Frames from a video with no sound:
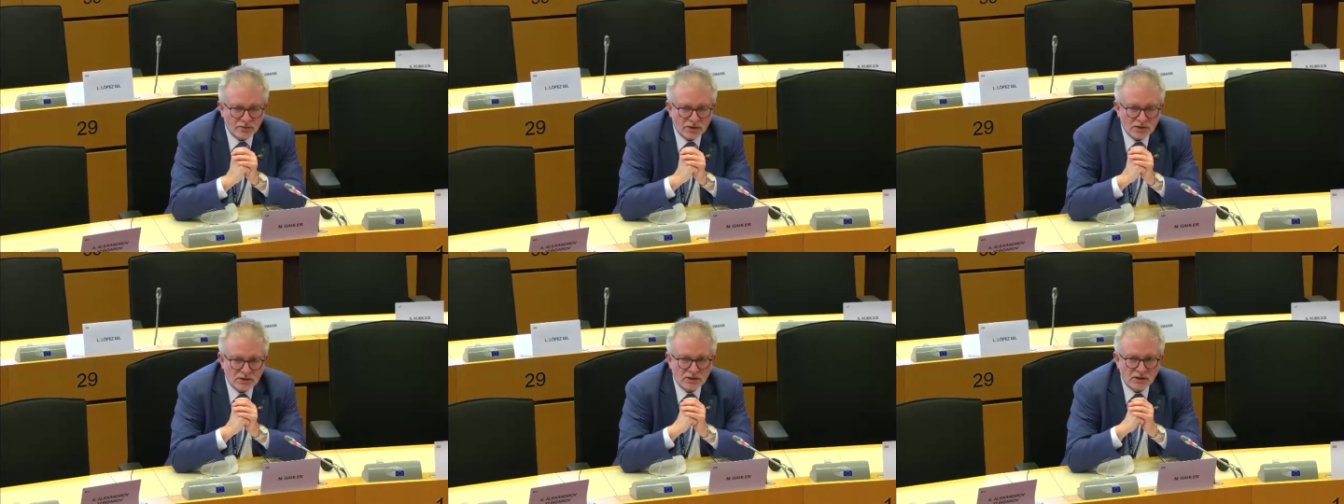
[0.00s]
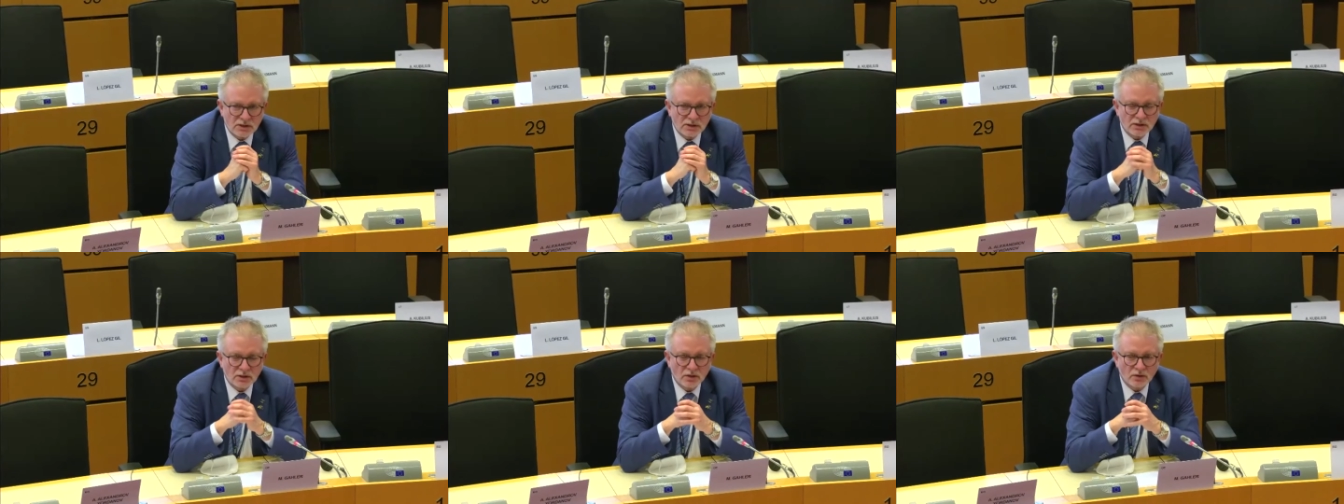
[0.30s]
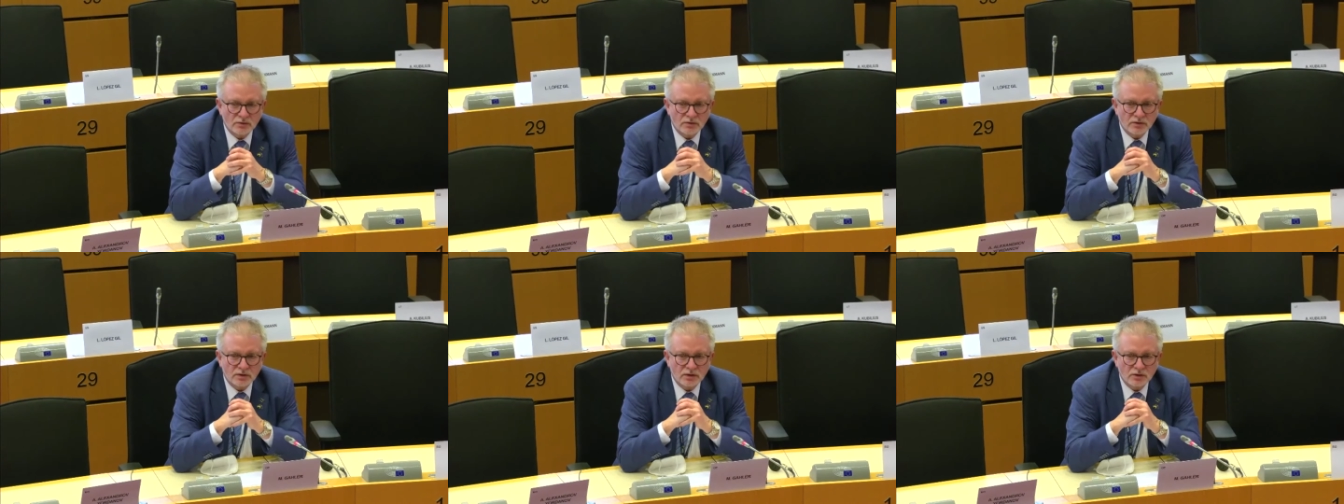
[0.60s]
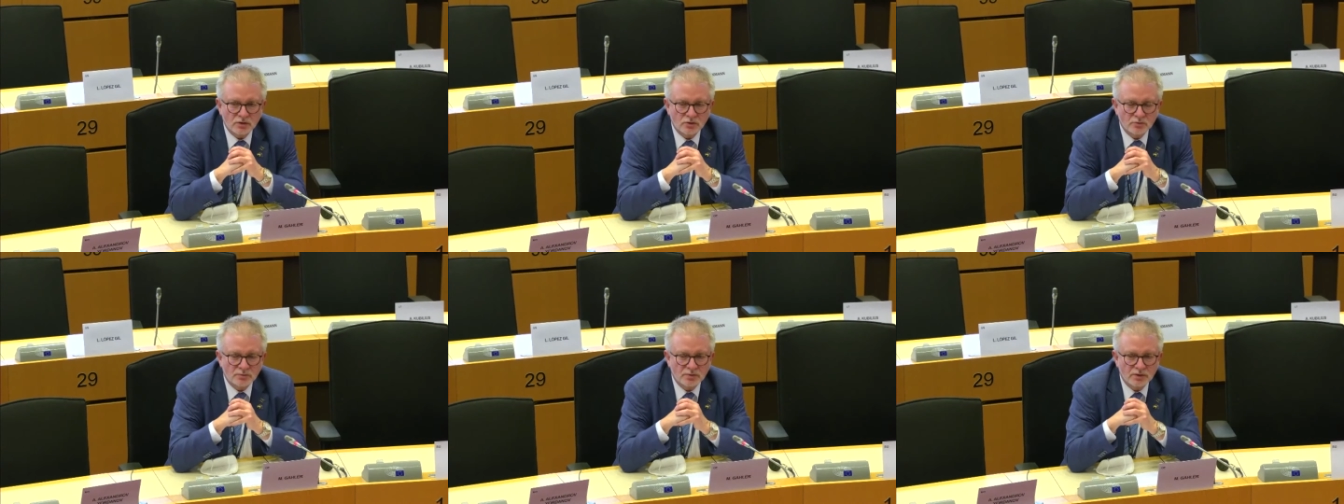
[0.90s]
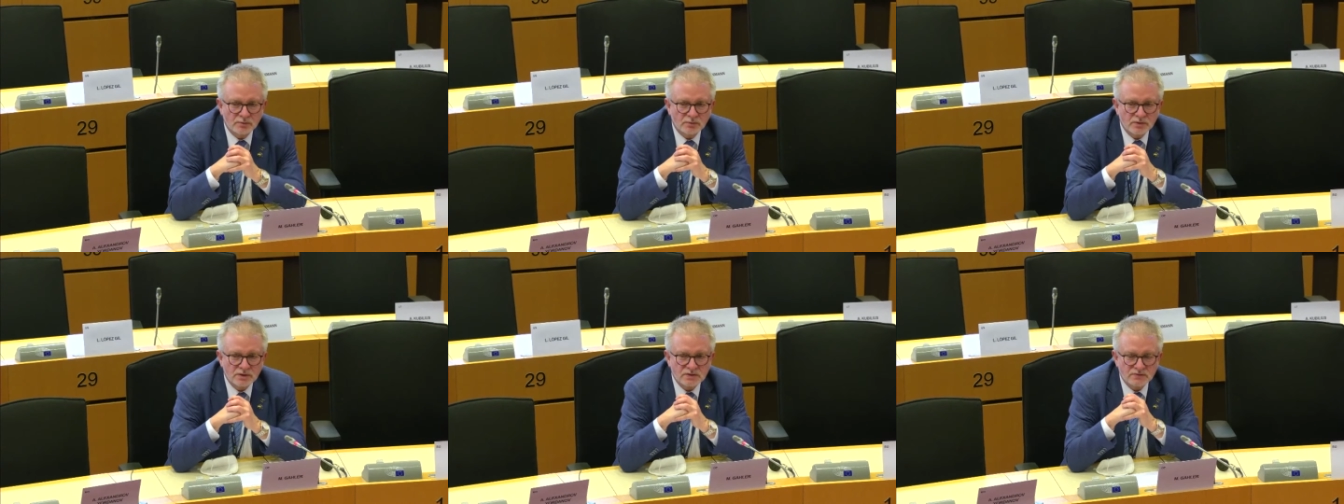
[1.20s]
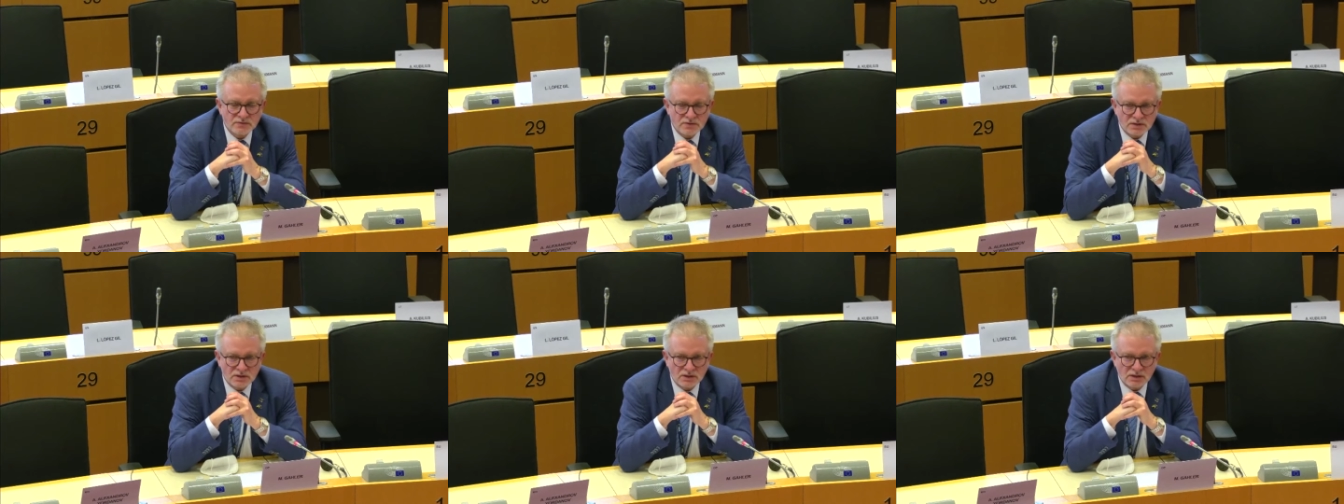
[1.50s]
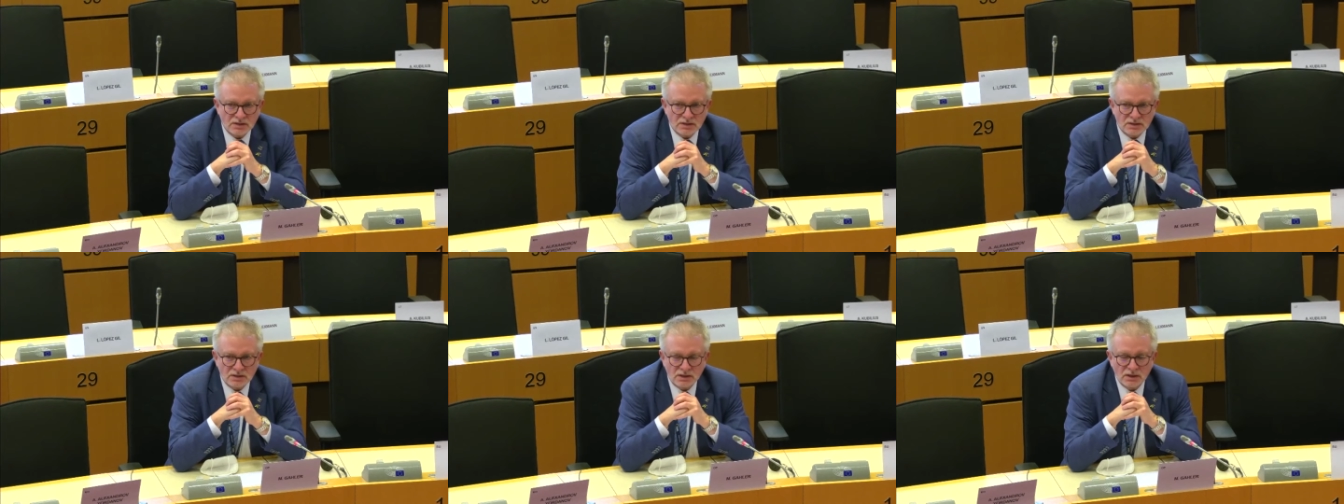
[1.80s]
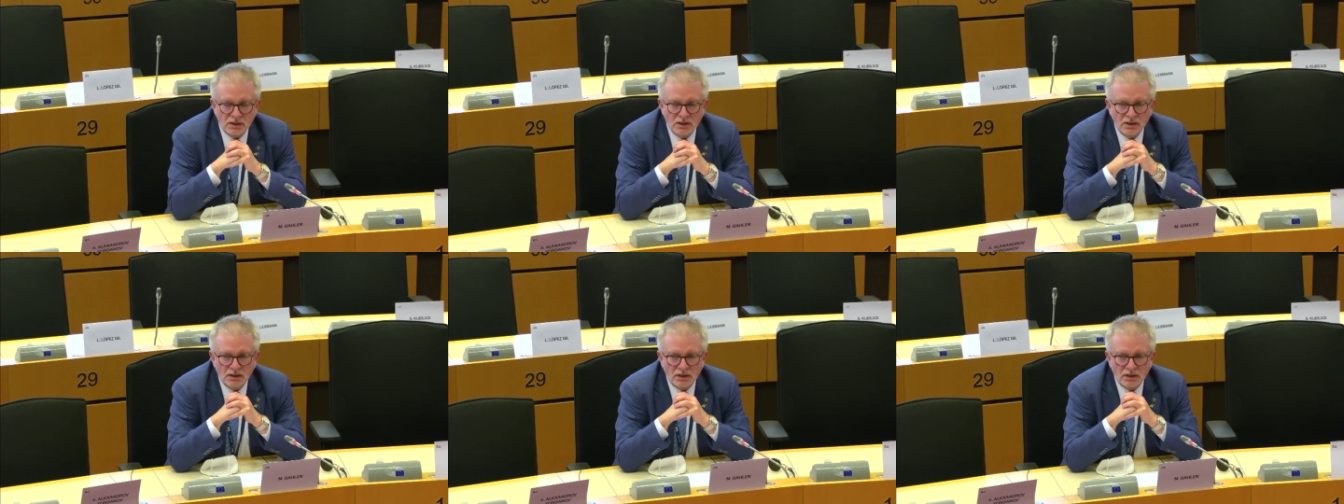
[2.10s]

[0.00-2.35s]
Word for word: Natalie on the European Peace Facility,